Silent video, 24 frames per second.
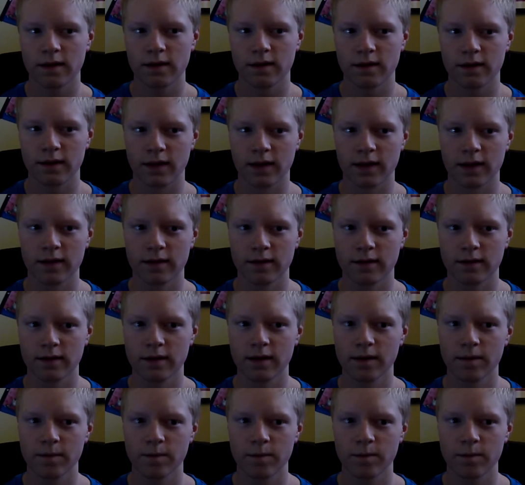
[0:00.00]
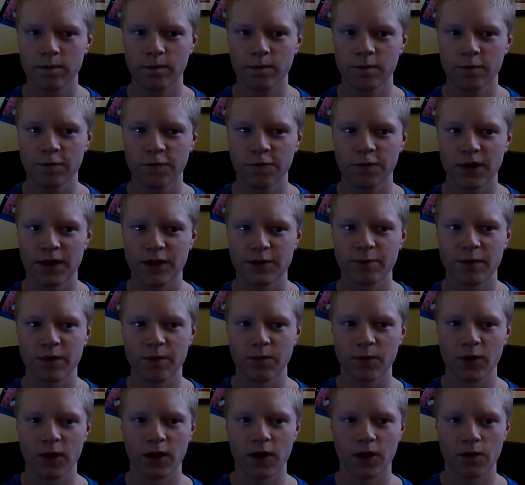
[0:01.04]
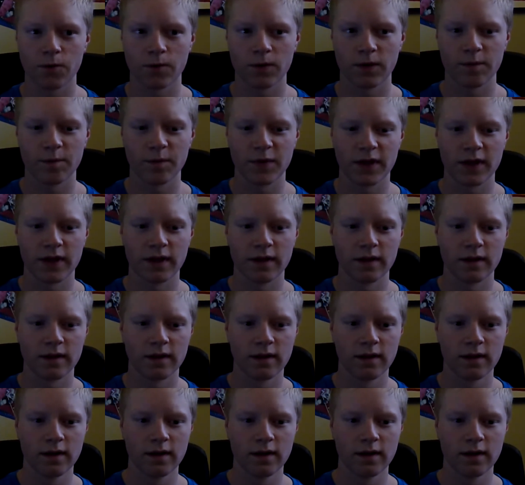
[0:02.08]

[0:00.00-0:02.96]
the freshman blog would have been